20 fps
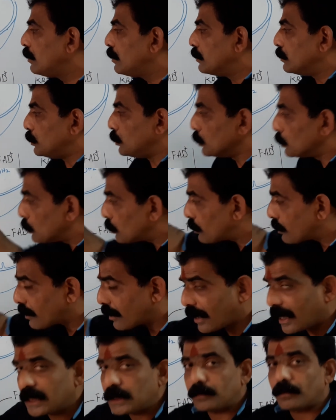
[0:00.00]
Due to
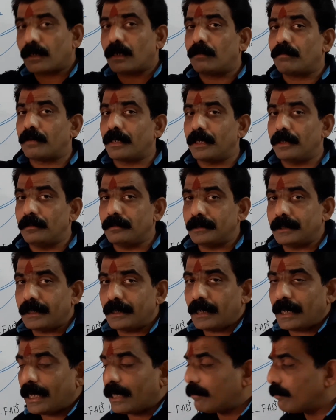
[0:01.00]
transfer of reducing
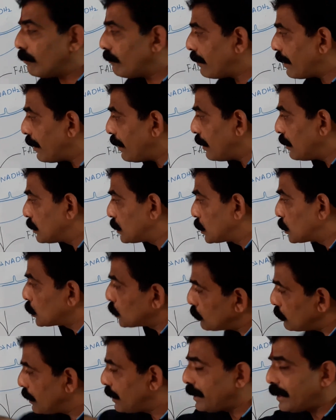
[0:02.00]
equivalents
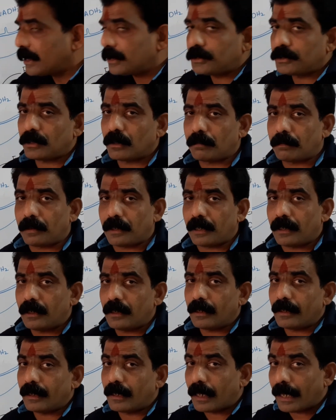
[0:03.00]
to
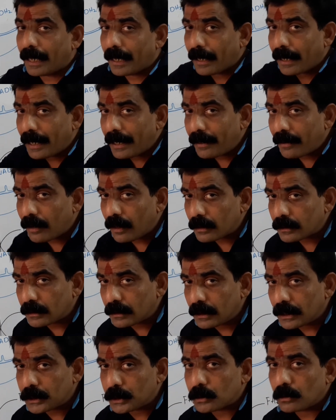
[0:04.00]
DHAP,
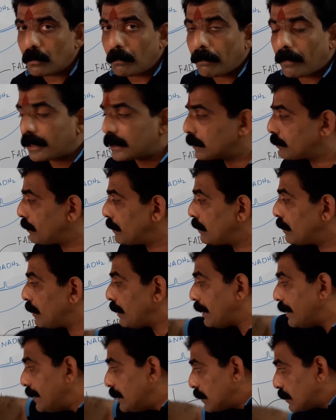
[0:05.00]
dihydroxyestrogen phosphate
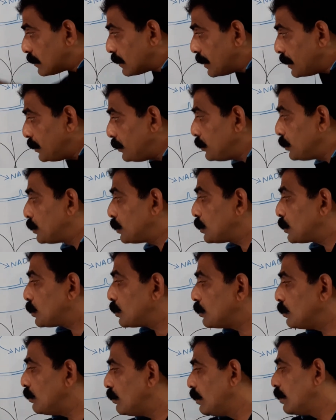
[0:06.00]
is reduced
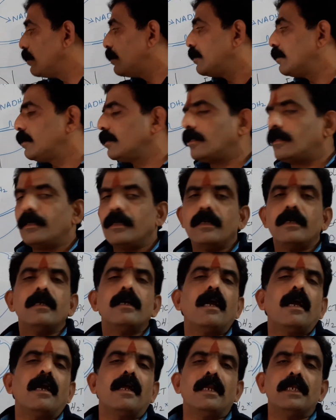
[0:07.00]
to
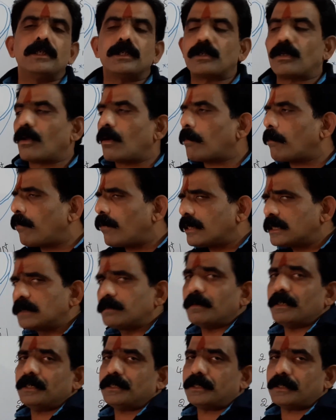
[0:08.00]
glycerol
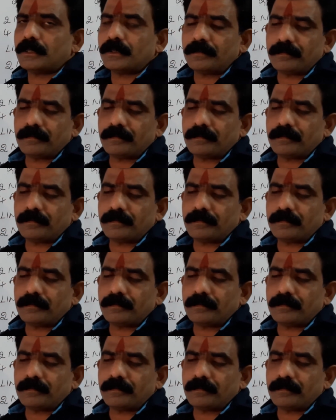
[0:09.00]
phosphate.